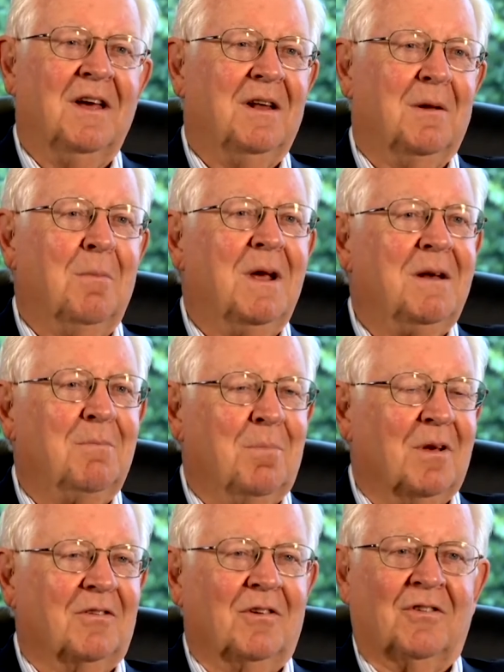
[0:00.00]
The meat
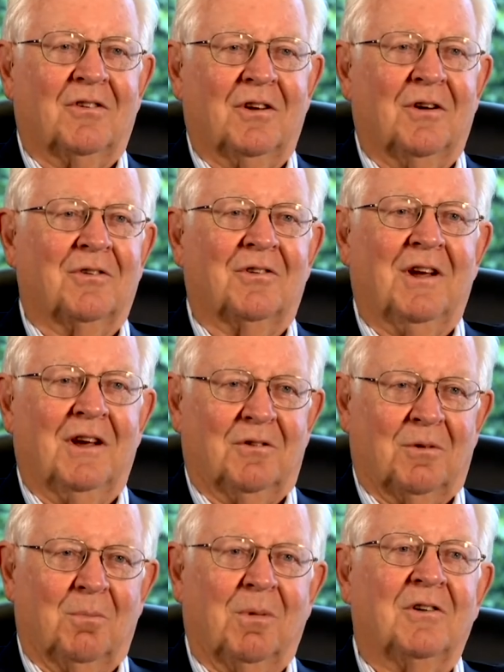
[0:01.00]
business in those days
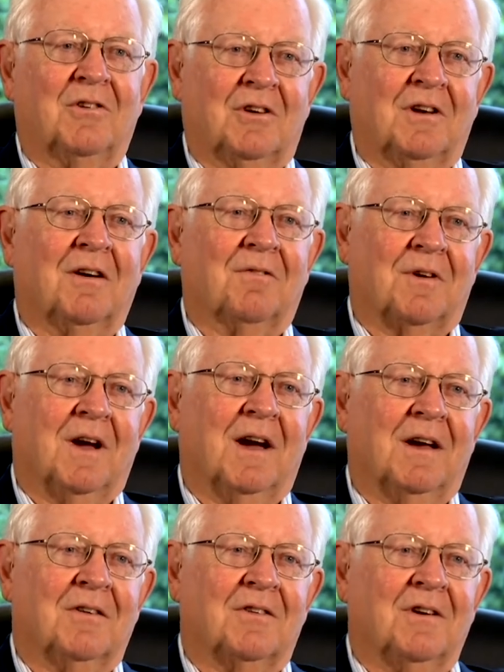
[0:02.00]
were a bunch of tough
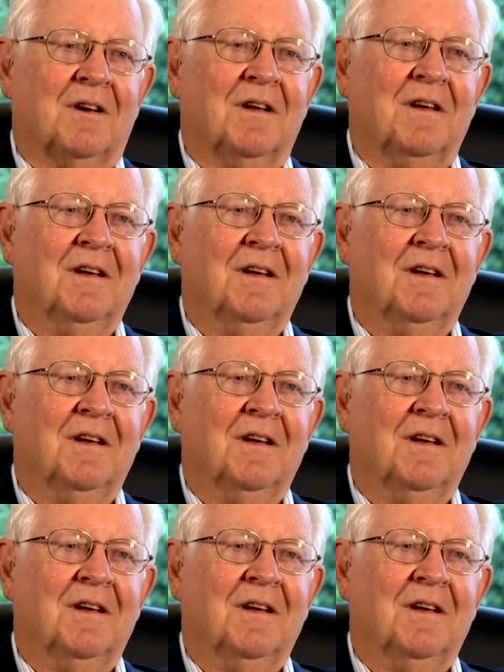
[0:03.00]
guys, and